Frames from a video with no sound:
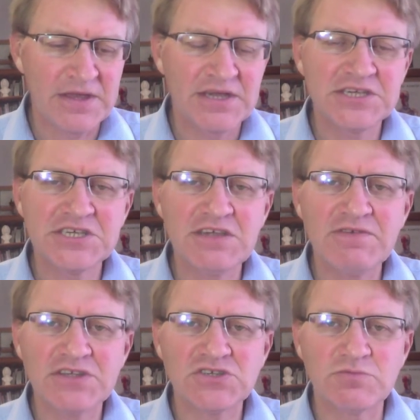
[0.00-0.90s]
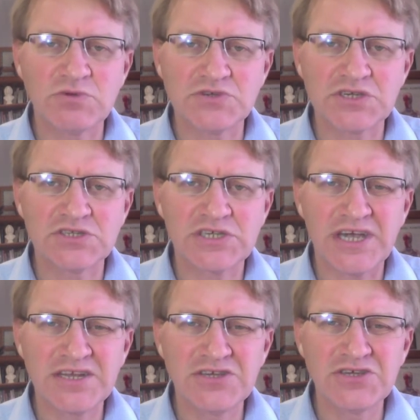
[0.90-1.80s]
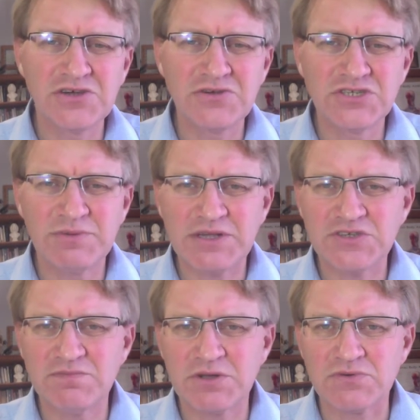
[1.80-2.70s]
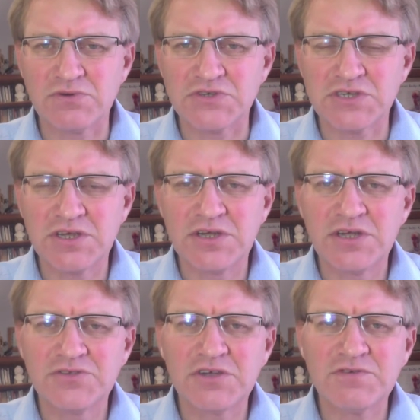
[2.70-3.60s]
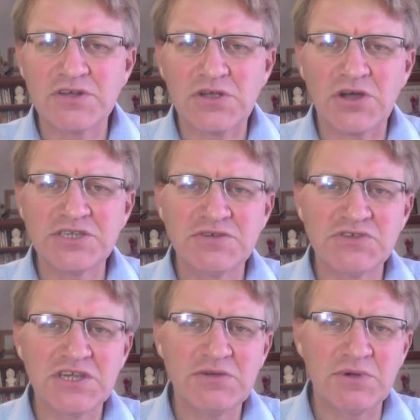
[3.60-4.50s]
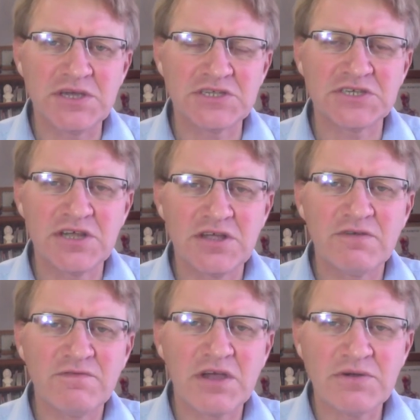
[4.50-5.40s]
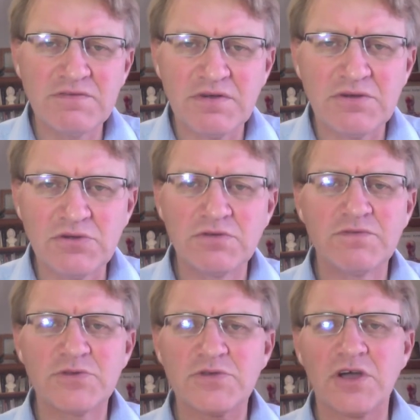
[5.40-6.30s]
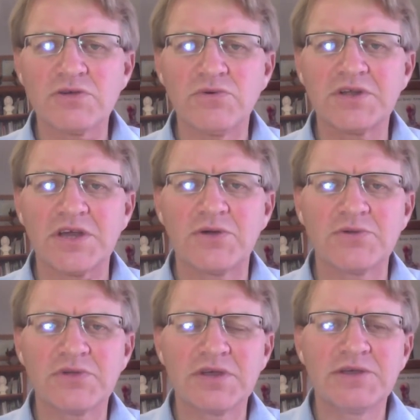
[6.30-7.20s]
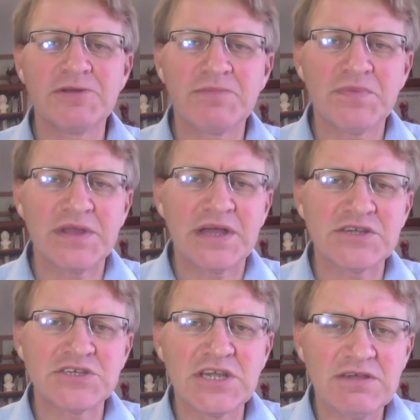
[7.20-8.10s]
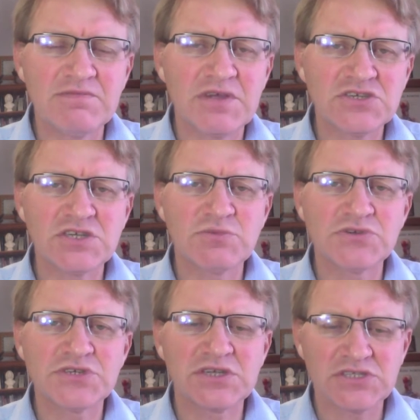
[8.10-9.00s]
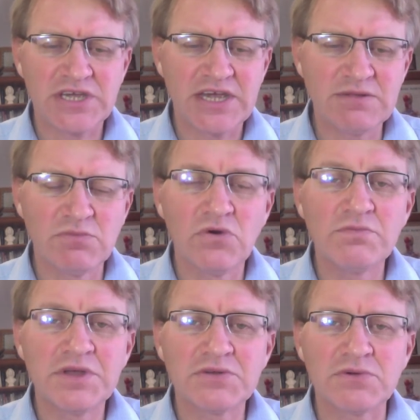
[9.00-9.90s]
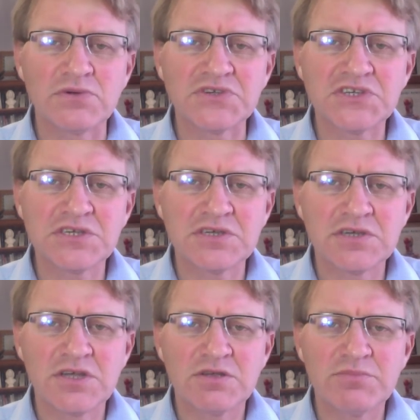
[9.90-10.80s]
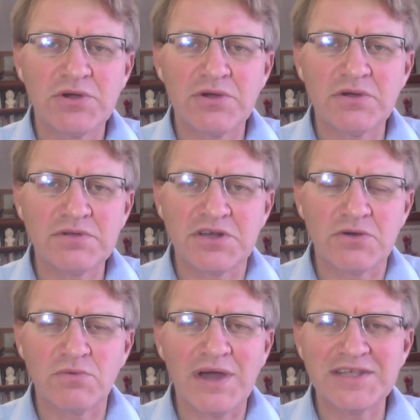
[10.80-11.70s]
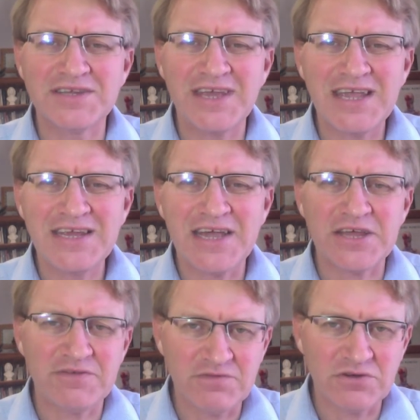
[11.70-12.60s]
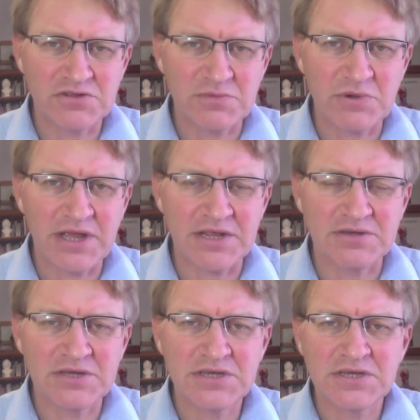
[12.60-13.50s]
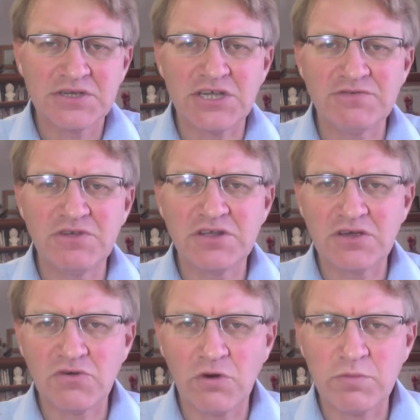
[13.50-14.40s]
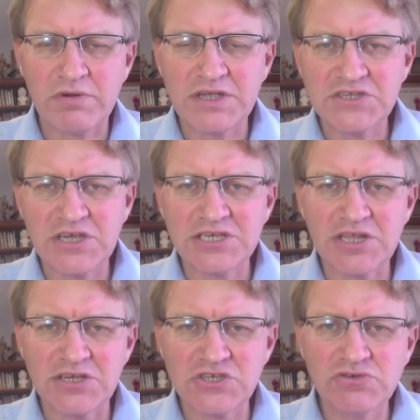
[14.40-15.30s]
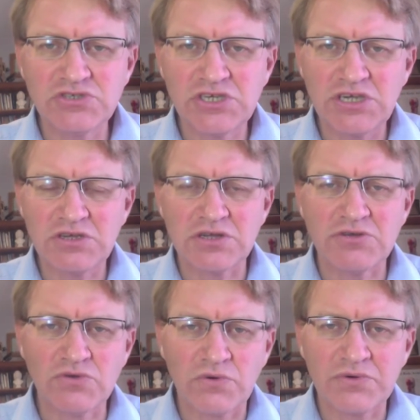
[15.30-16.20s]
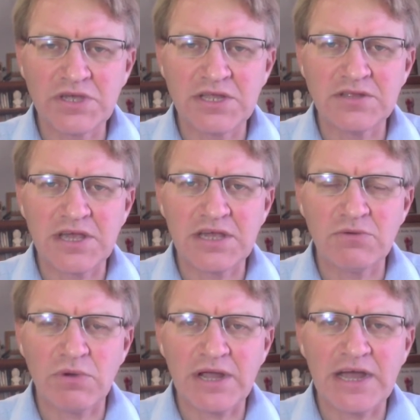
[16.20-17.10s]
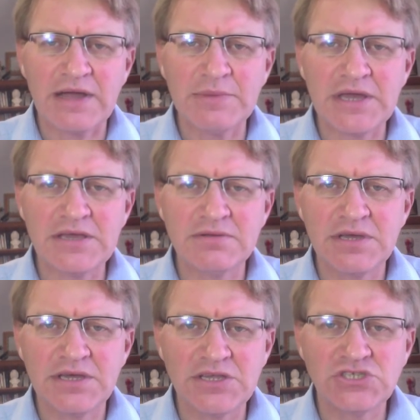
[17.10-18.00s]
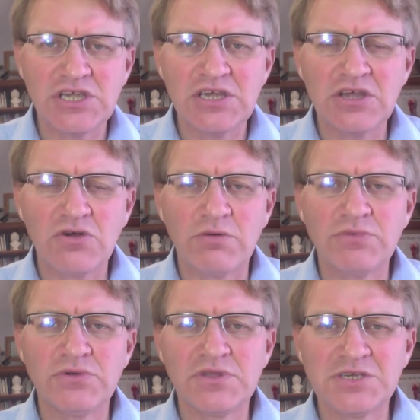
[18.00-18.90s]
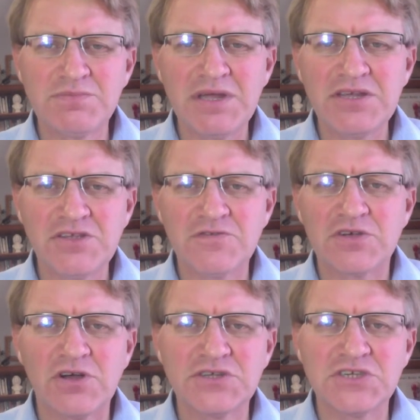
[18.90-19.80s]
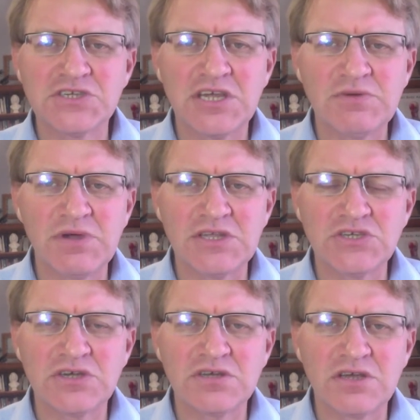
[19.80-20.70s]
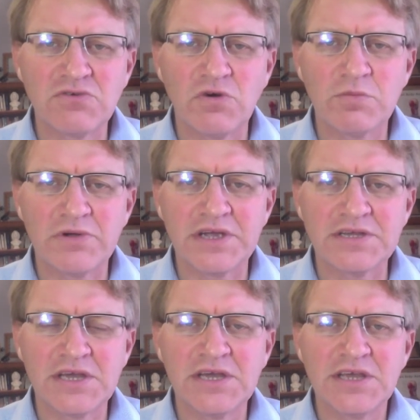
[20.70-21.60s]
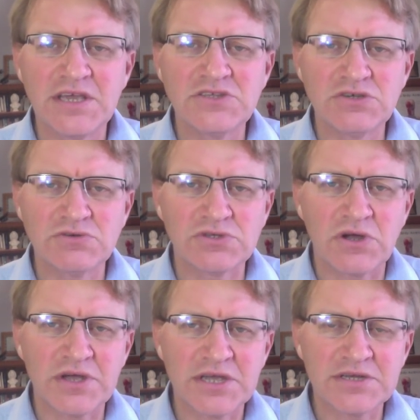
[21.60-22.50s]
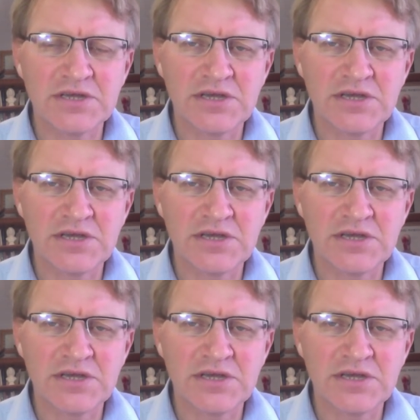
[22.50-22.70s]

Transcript: Sea vegetables contain huge amounts of minerals. Different kinds of seaweeds, very, very good for thyroid health. Sea vegetables contain more minerals per weight than any other food on the planet. So if you can incorporate things like sushi, nori in there, wakame, hijiki, kombu, there's many different kinds of seaweeds you can incorporate into your diet.